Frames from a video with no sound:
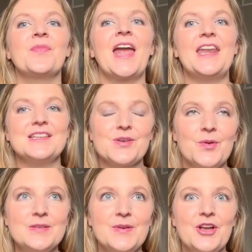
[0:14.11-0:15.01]
and it's
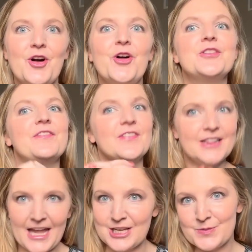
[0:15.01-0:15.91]
going to be called
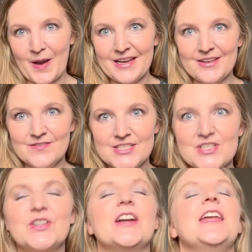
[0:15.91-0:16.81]
Flashback
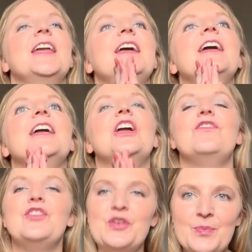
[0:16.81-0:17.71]
Inventory.
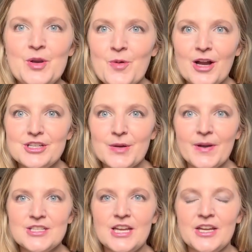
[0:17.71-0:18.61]
If you've been watching
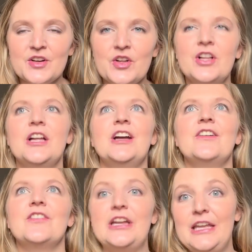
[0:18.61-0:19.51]
my channel,
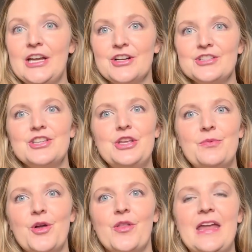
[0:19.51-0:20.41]
for years. You
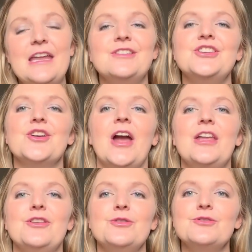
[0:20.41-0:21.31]
know that each year I
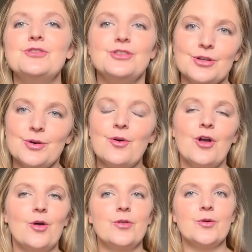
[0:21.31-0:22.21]
used to
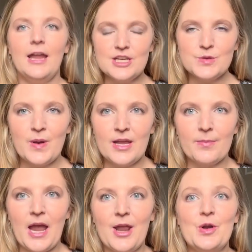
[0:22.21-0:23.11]
go through each
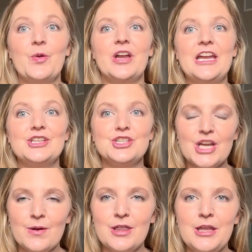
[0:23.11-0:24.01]
makeup category and
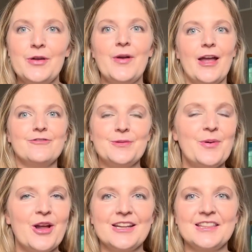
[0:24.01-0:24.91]
share with you every
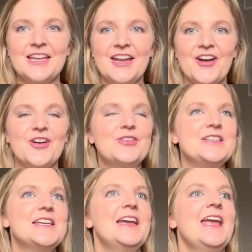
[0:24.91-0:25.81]
product that I
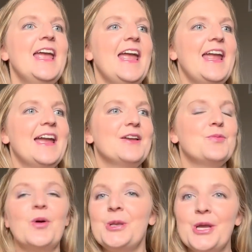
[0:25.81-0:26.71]
owned.
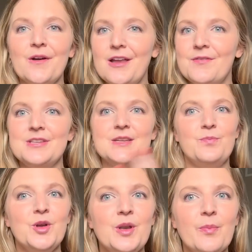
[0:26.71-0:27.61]
And one year I even did
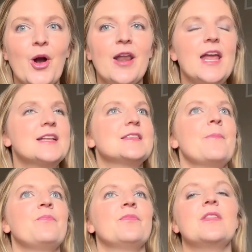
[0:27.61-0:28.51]
beauty products.
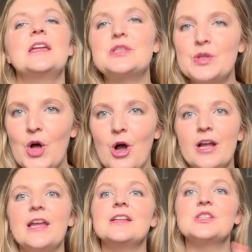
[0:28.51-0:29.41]
It's
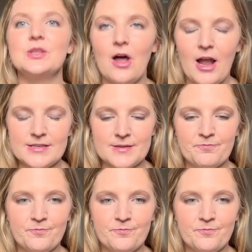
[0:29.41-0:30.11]
long, it's a lot